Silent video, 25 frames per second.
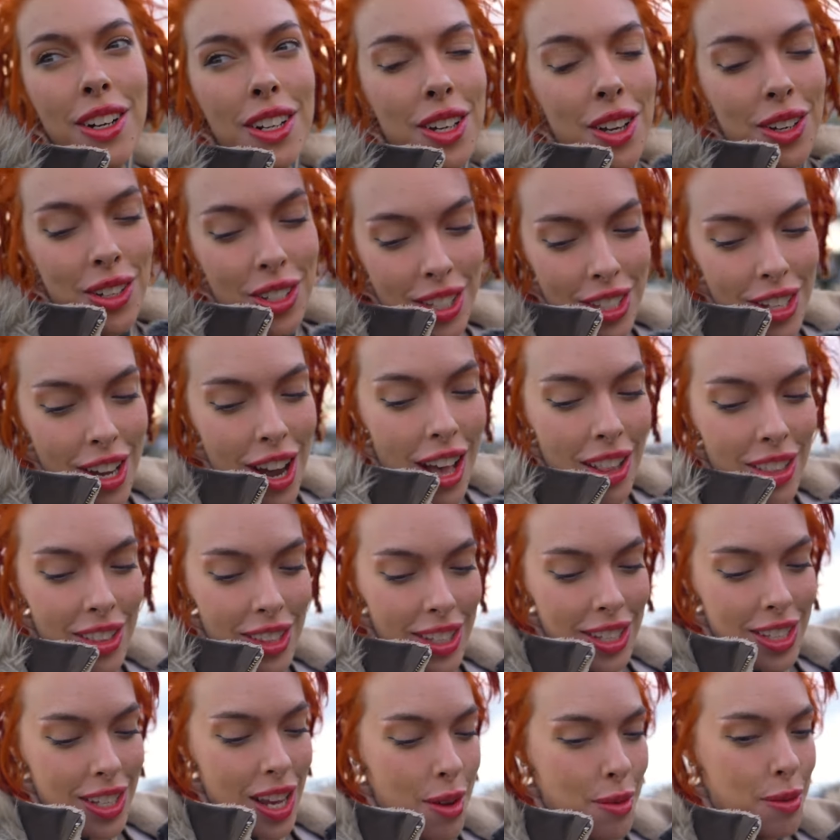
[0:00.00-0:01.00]
going to go to
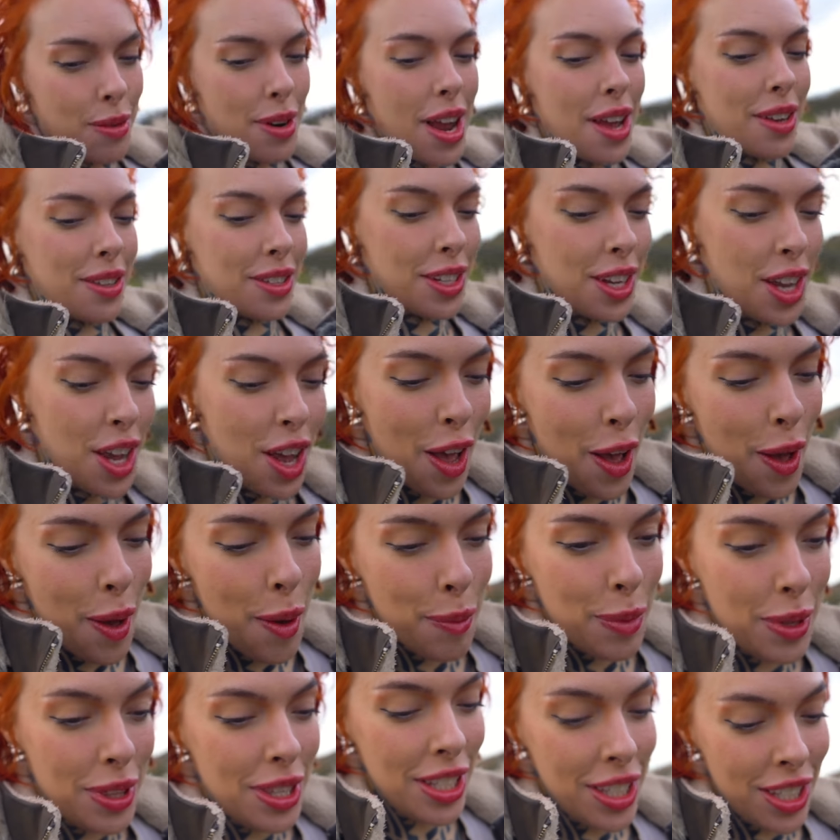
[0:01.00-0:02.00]
Scotland this time around,
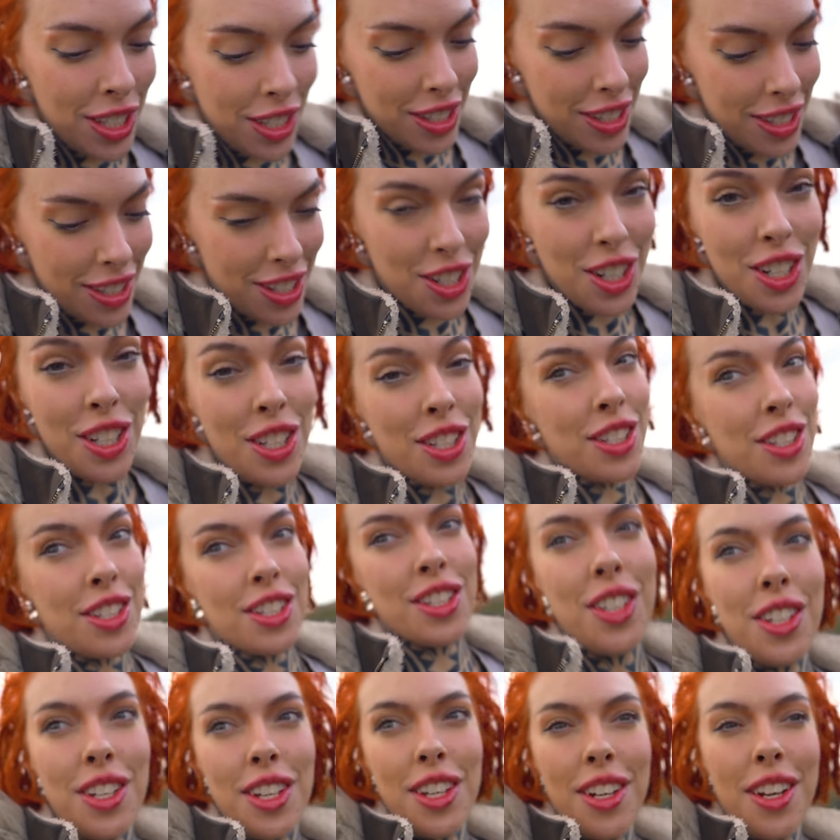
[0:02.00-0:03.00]
but this is just as
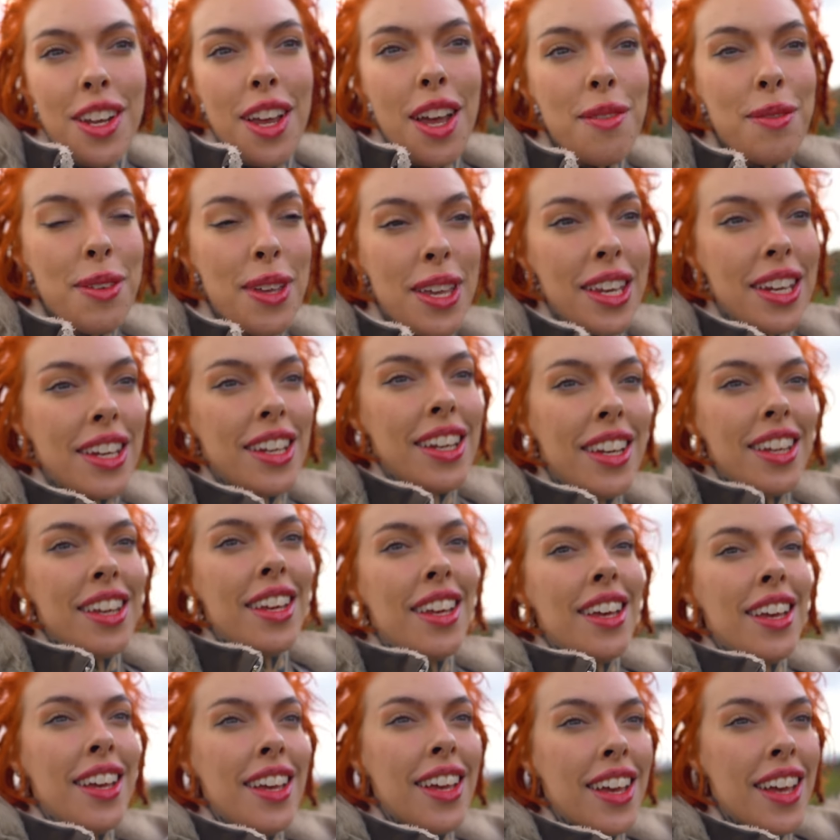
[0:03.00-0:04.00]
good. I
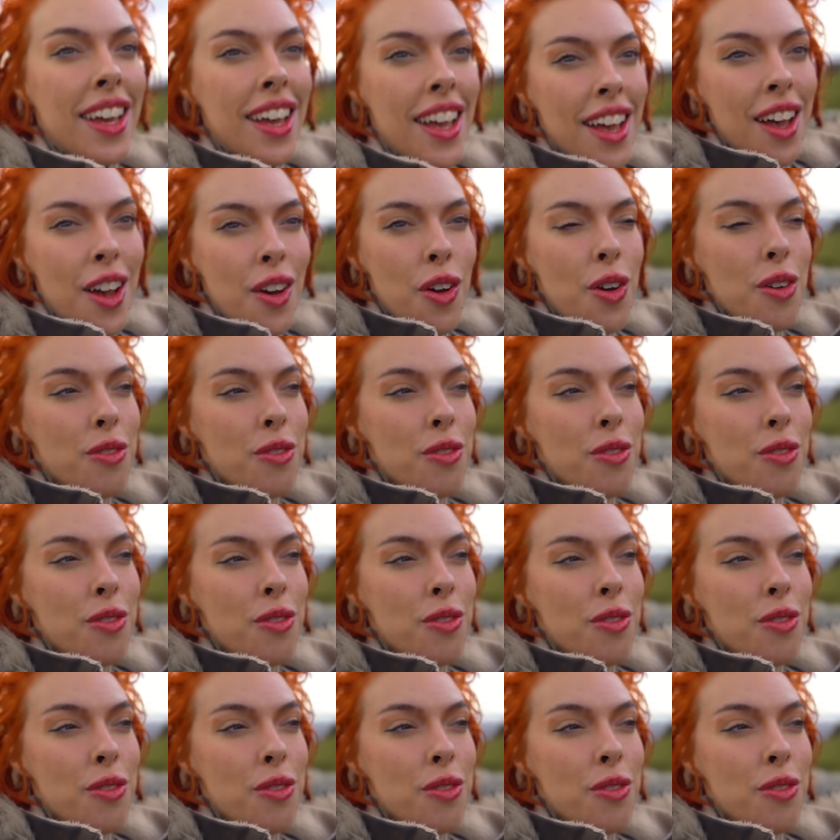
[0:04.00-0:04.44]
mean,